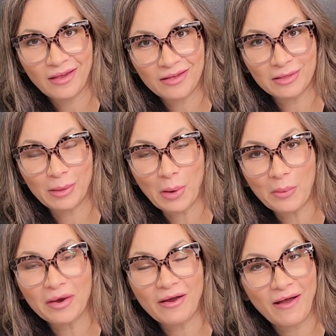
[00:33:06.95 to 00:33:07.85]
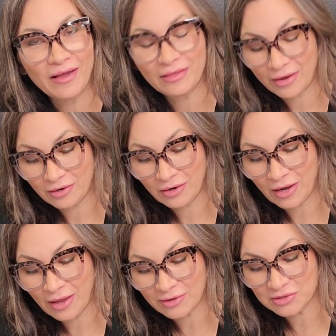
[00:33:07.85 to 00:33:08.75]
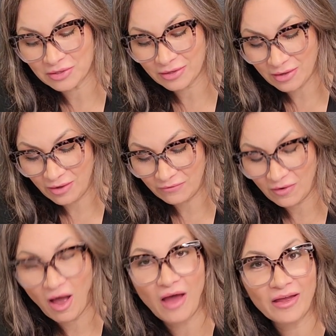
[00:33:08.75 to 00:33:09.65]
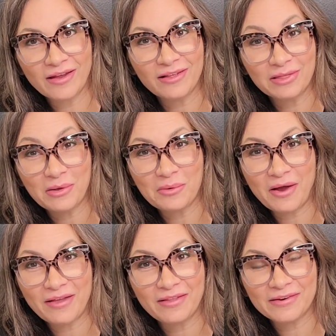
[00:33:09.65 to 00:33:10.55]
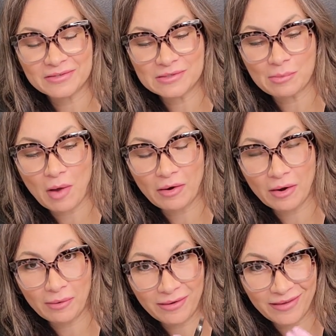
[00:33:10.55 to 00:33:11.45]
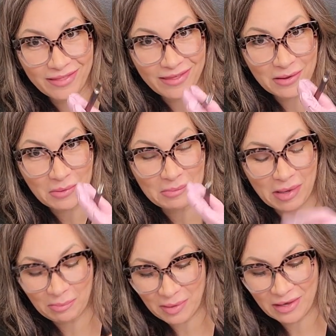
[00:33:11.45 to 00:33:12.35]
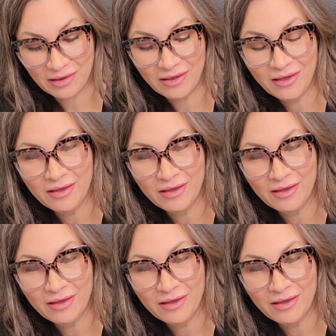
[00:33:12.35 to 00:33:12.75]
a lower eyeliner, and I've got a lower eyeliner tomorrow, and I think we might be